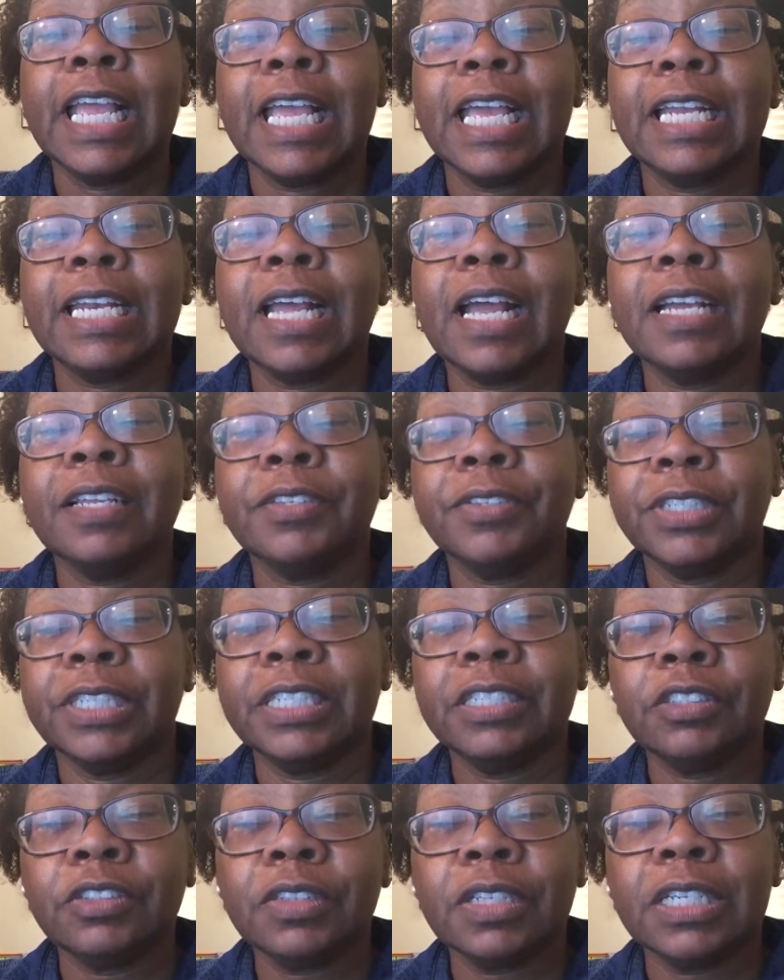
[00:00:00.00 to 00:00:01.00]
and either
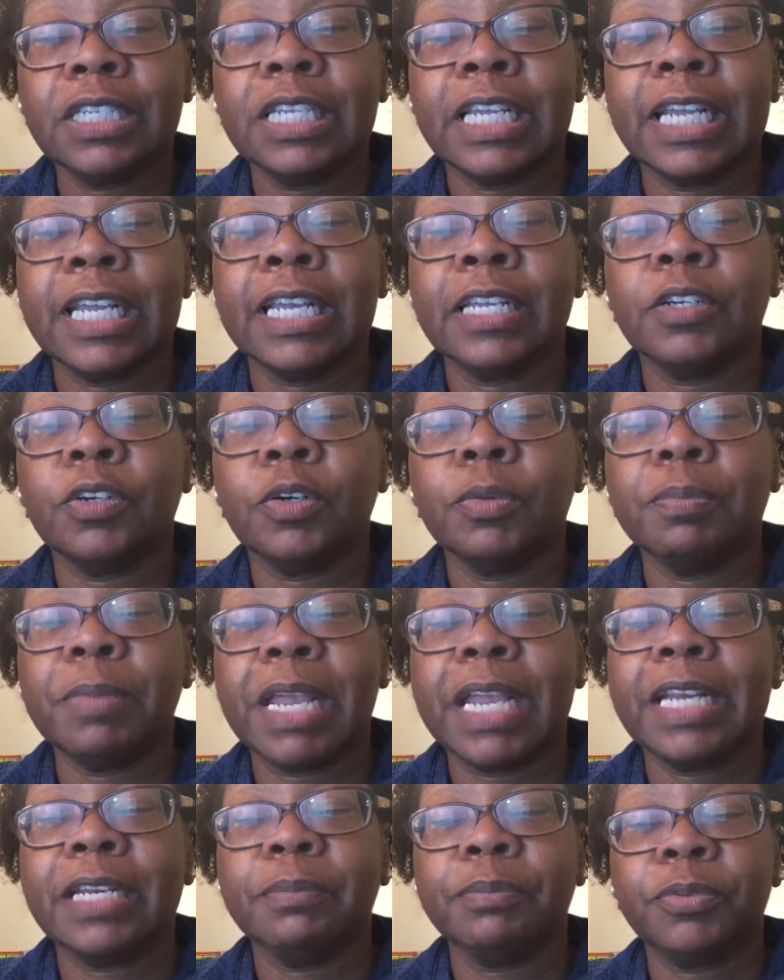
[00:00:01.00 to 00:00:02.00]
entered the land or
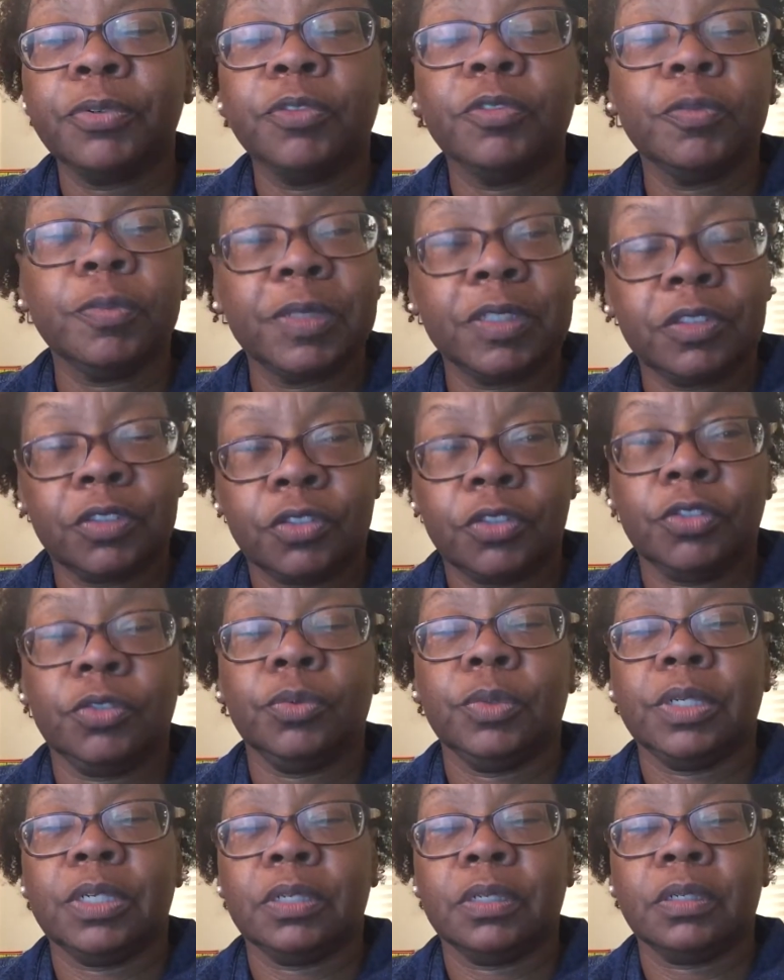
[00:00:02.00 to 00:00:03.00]
made improvements
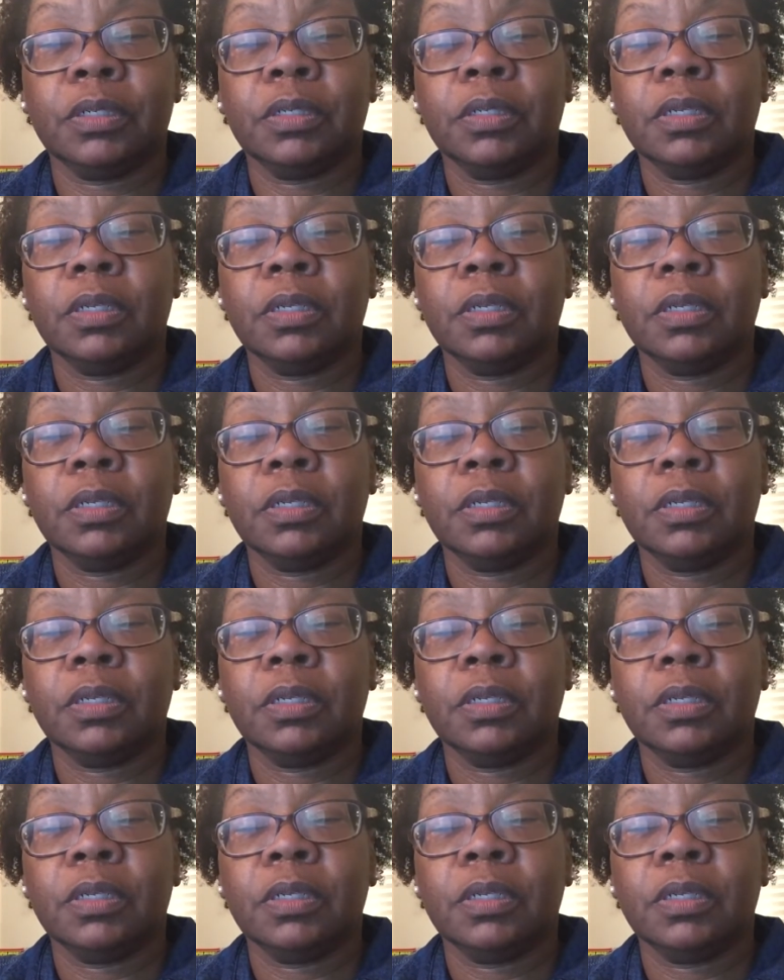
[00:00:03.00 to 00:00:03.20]
to it.